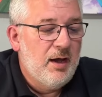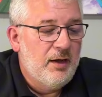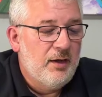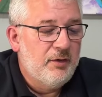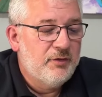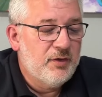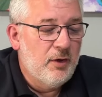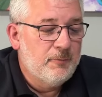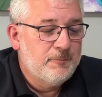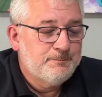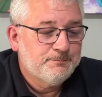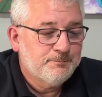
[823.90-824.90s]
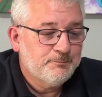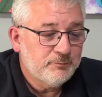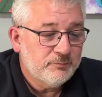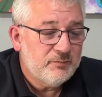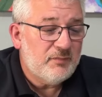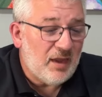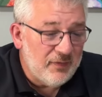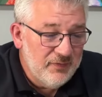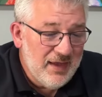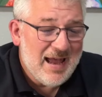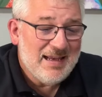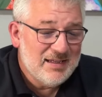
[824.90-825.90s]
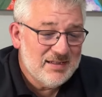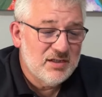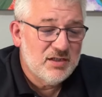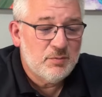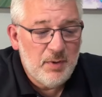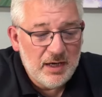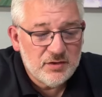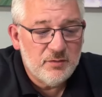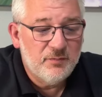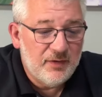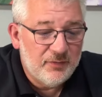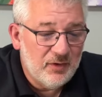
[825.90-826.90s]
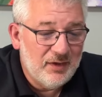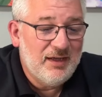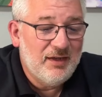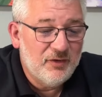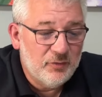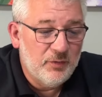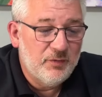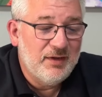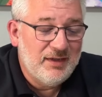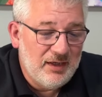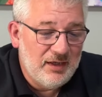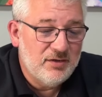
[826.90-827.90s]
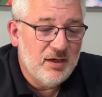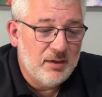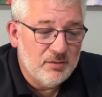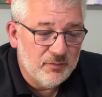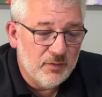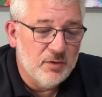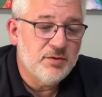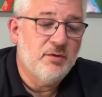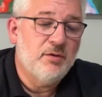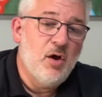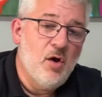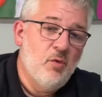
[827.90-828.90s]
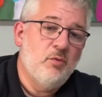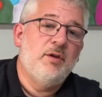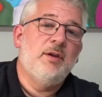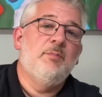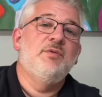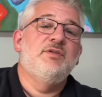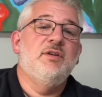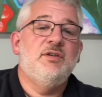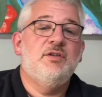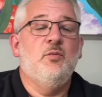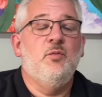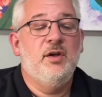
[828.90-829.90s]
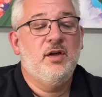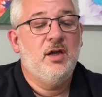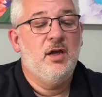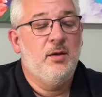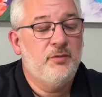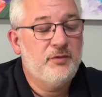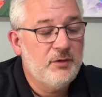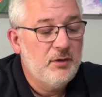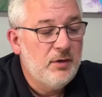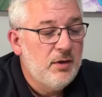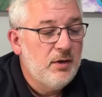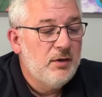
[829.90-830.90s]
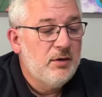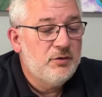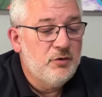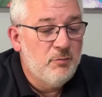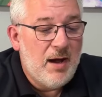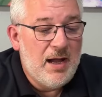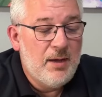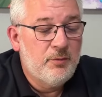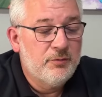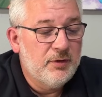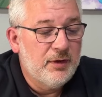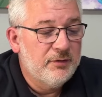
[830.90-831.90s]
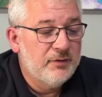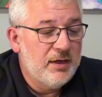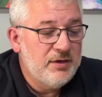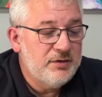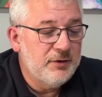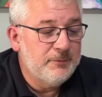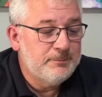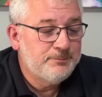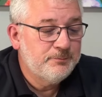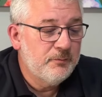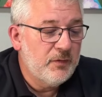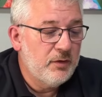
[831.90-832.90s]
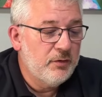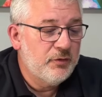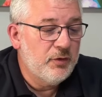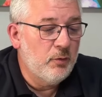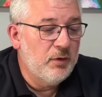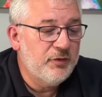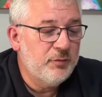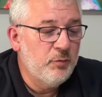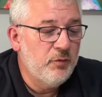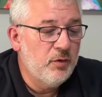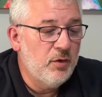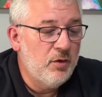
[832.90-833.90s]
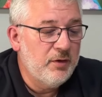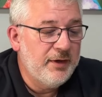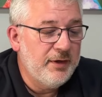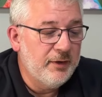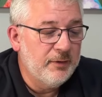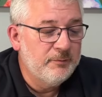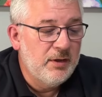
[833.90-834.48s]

So that is the spectrum that there is with the King James Version only position when it comes to Bible translation. So let's move along here.